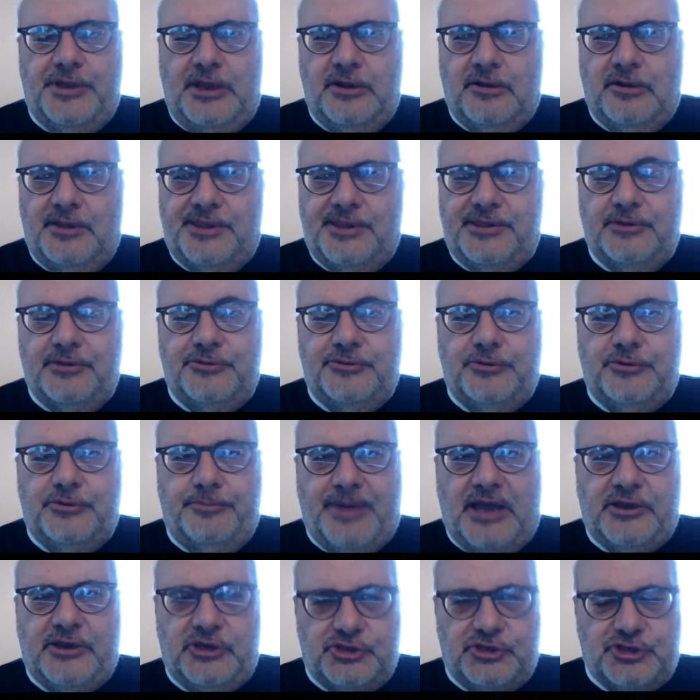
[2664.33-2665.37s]
and also to
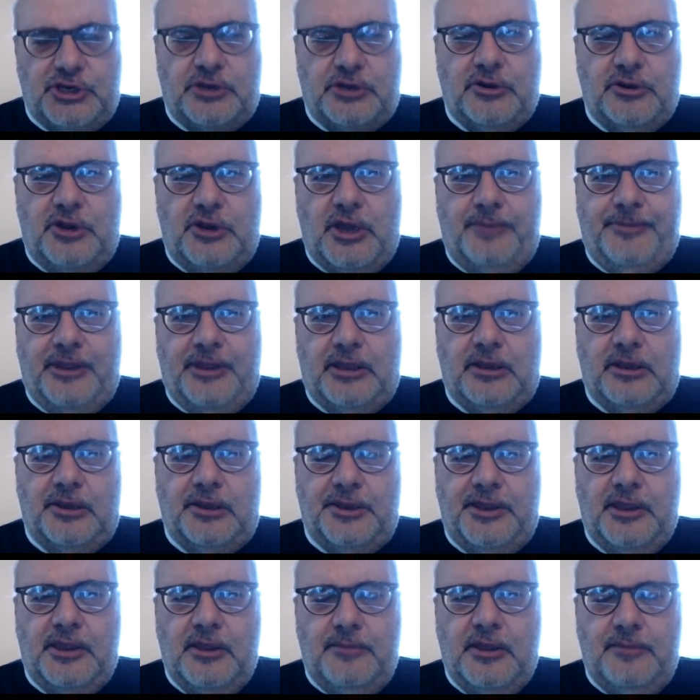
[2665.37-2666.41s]
punish
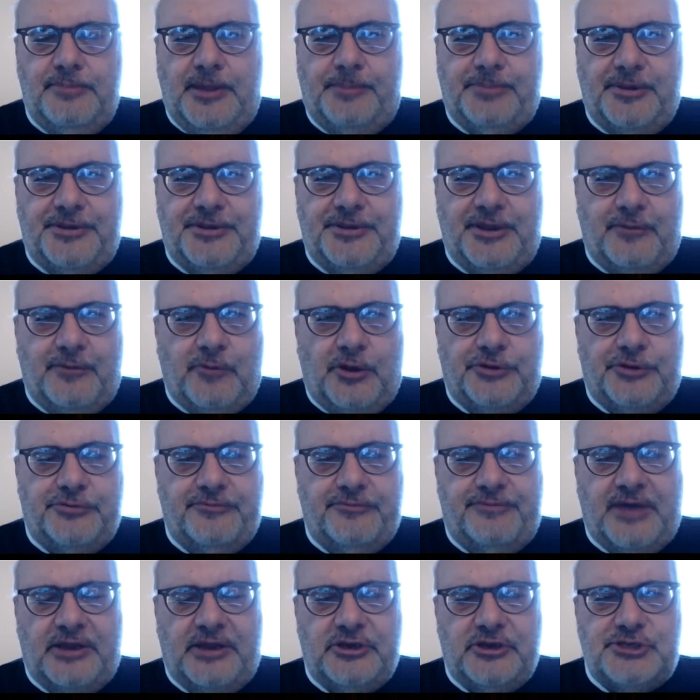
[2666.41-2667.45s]
economically people they want to
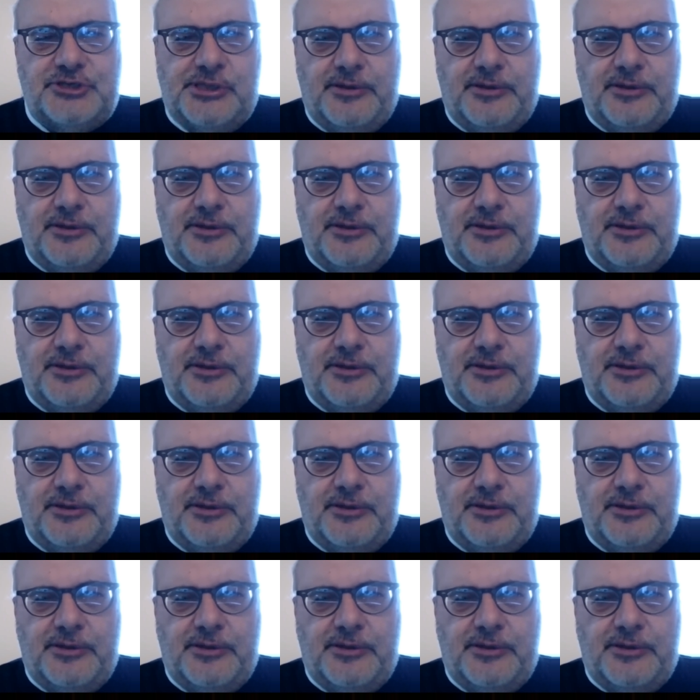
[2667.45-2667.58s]
punish.